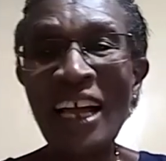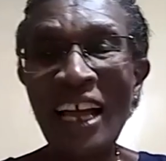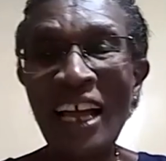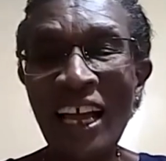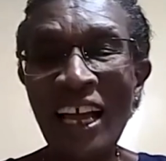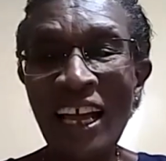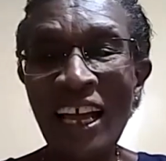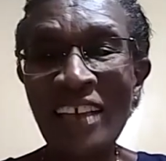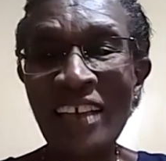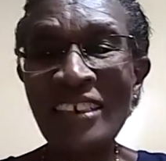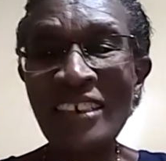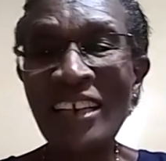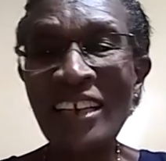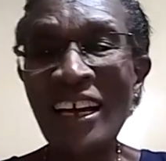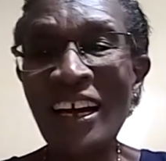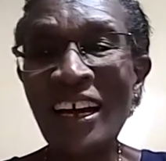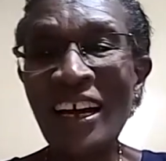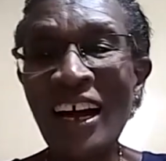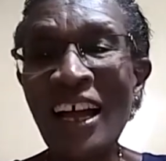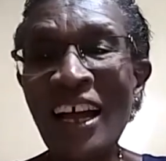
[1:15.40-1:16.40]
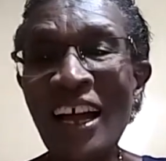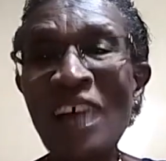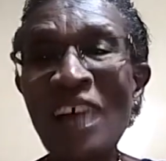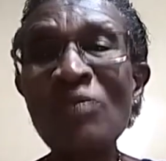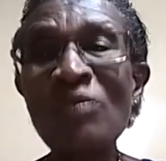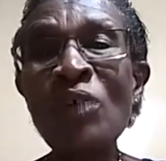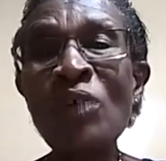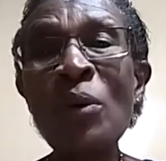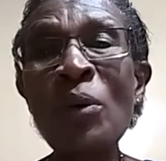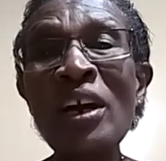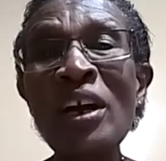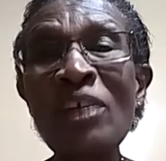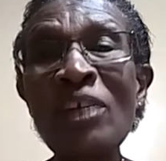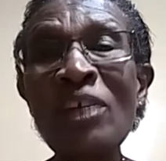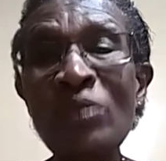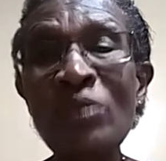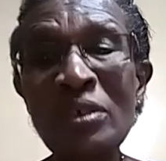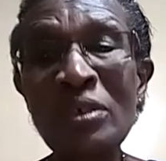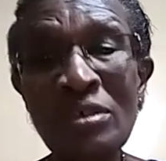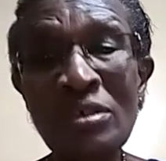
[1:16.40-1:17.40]
And I have 4
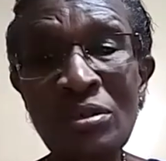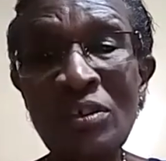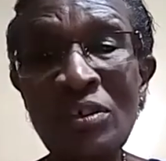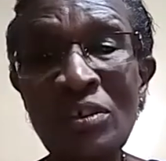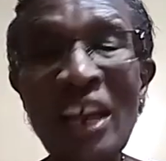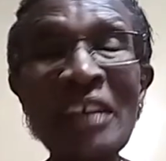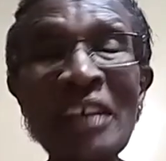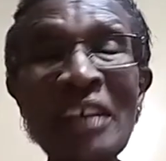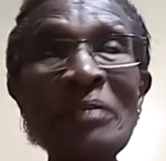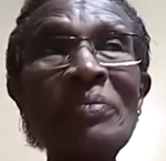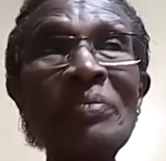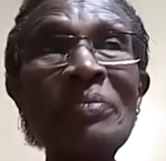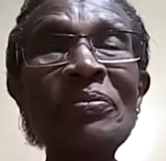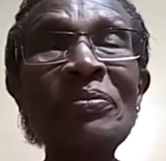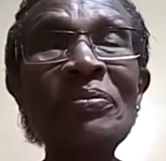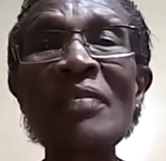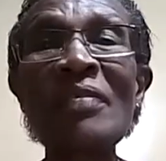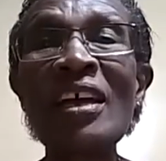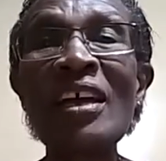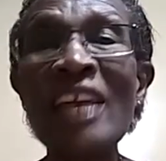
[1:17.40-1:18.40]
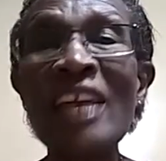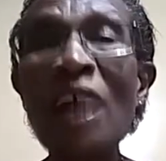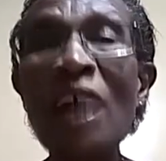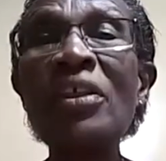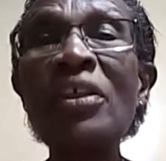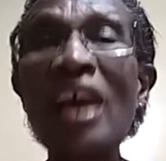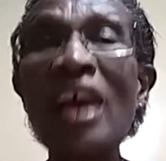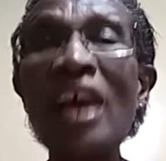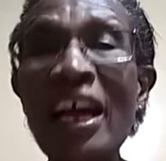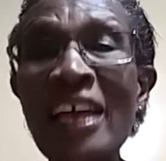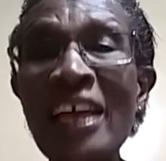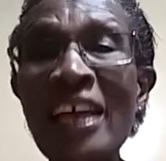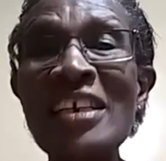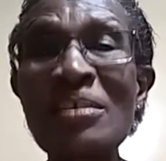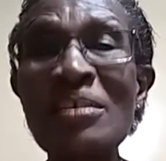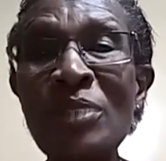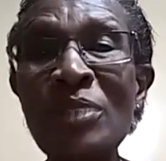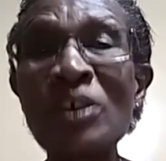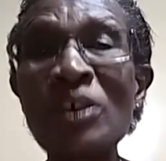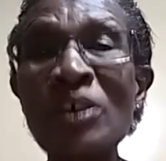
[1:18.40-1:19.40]
wonderful children. Now there are
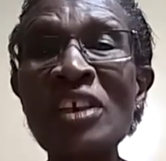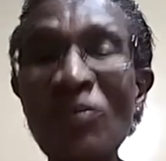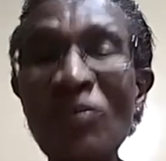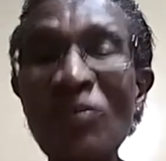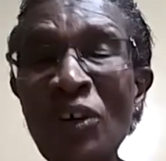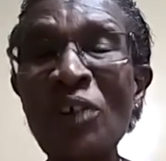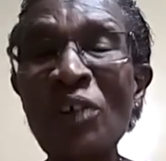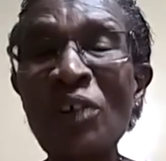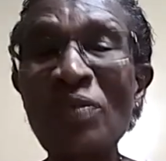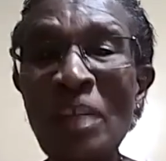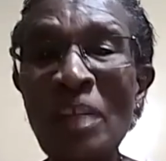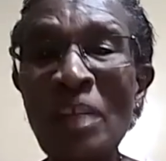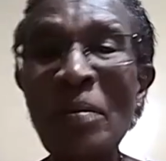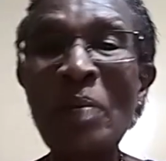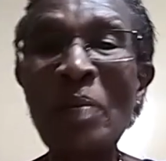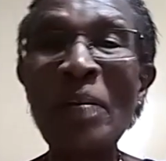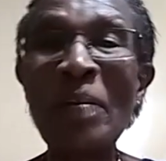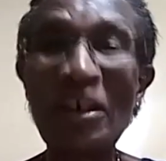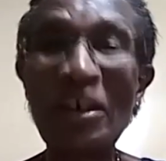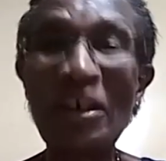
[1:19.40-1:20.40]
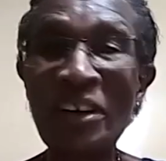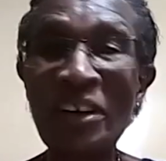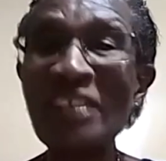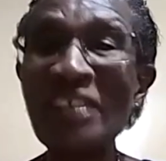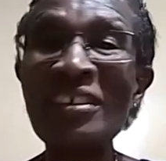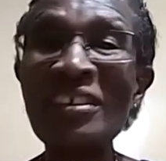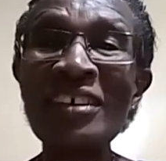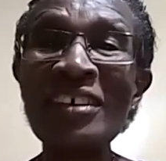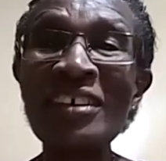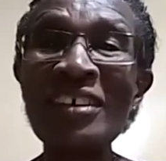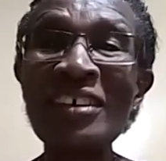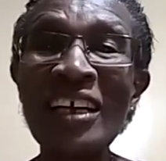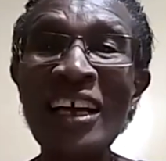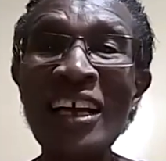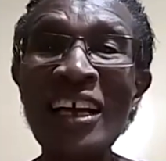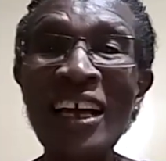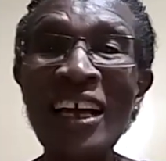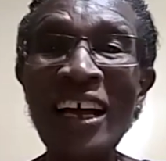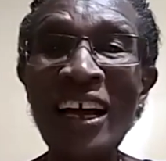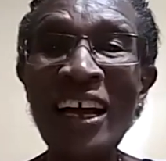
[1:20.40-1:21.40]
8 because the 4 of them are married.
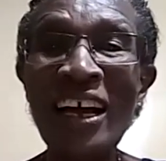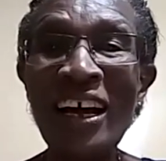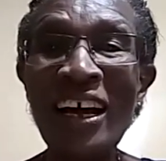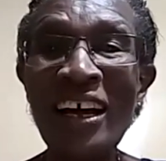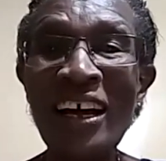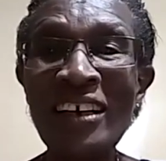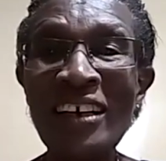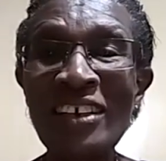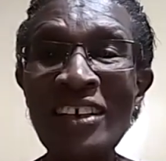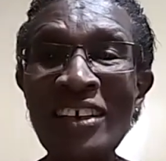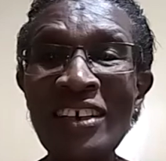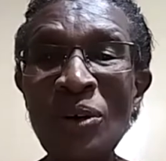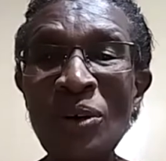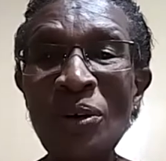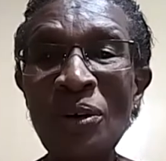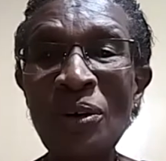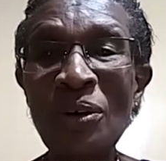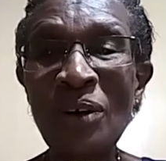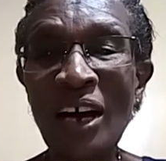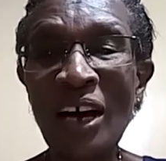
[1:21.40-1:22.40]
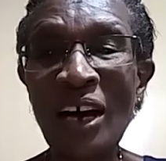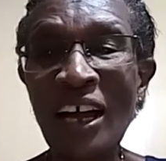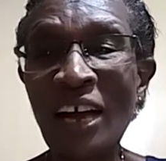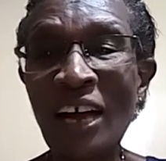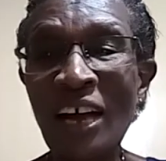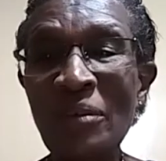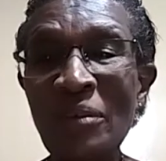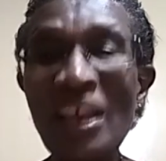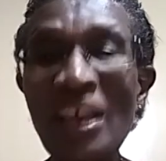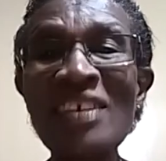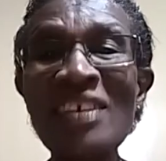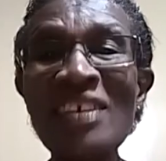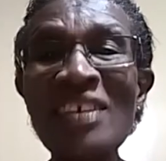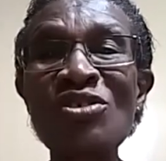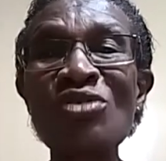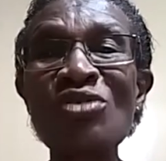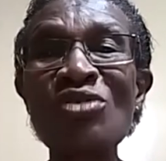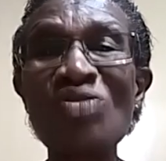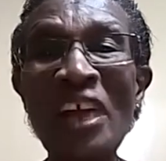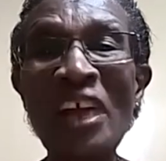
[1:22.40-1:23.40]
And so I have 8
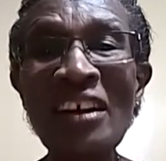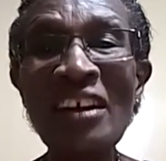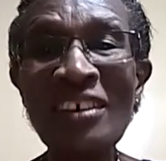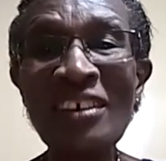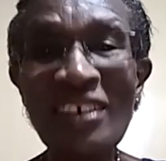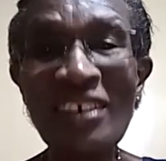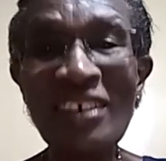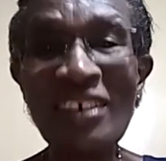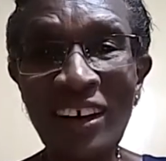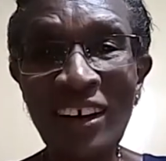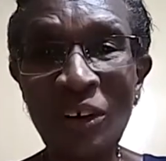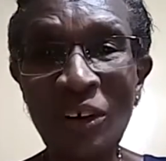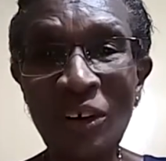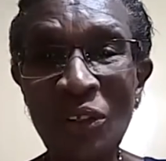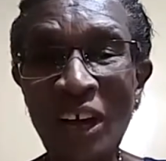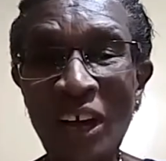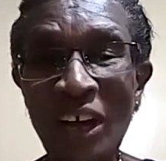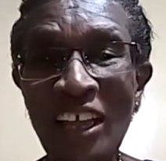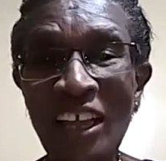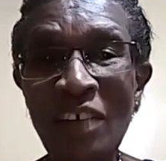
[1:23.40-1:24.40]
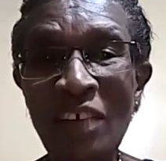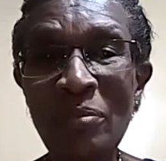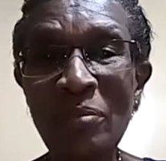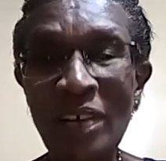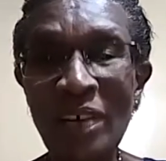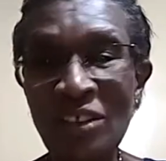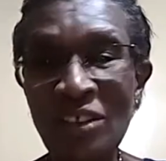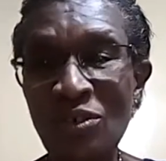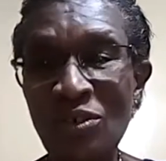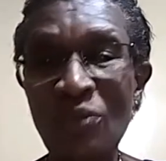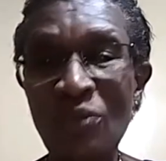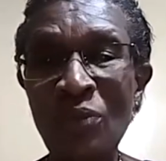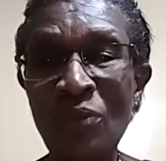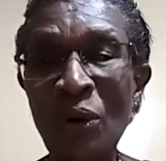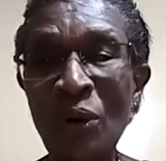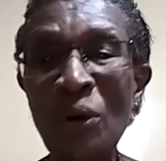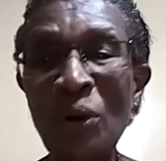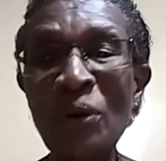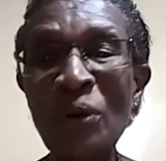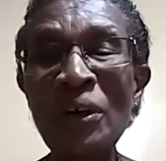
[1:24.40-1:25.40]
children, although I gave birth to
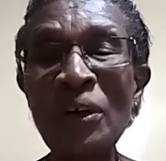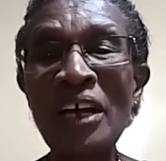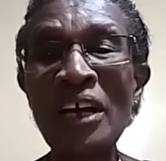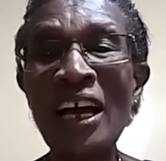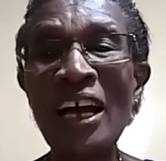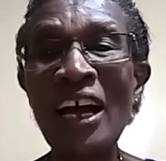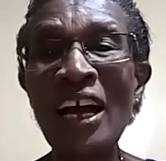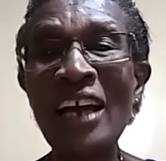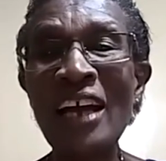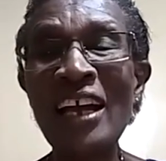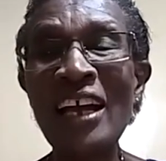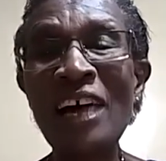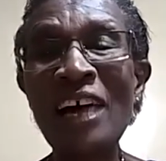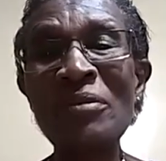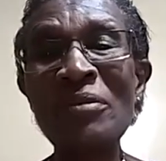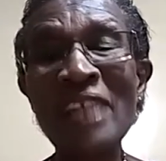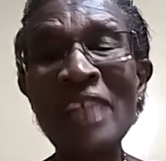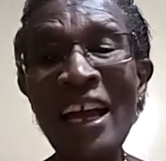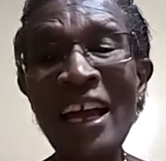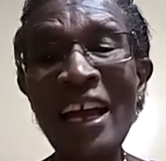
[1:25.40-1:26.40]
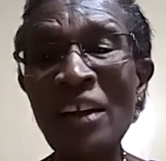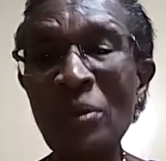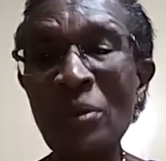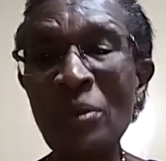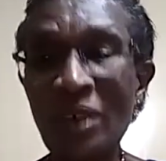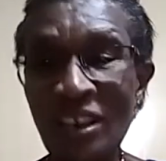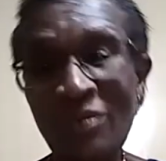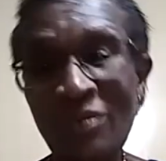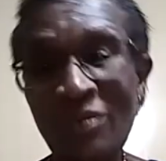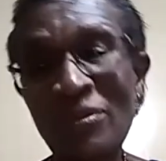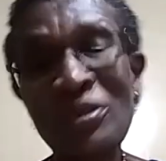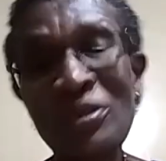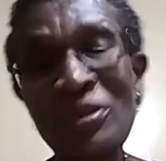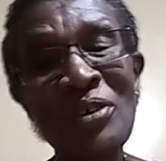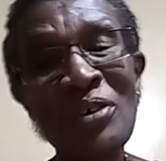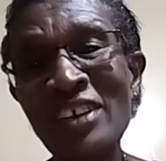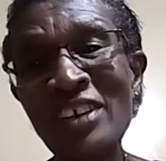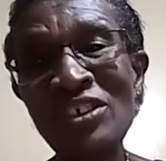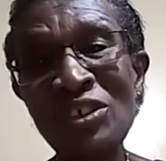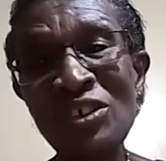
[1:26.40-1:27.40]
4. And I have 9 wonderful
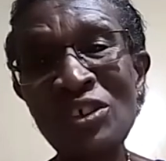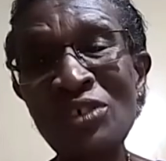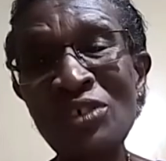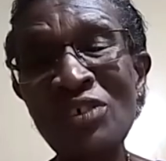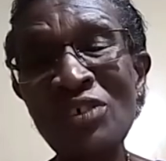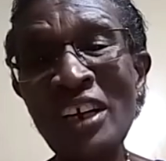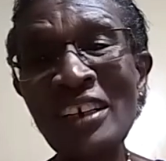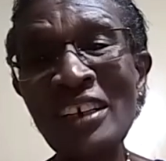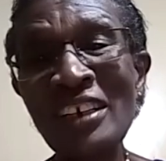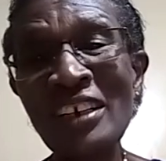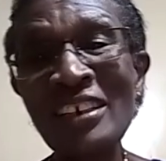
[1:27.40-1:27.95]
grandchildren.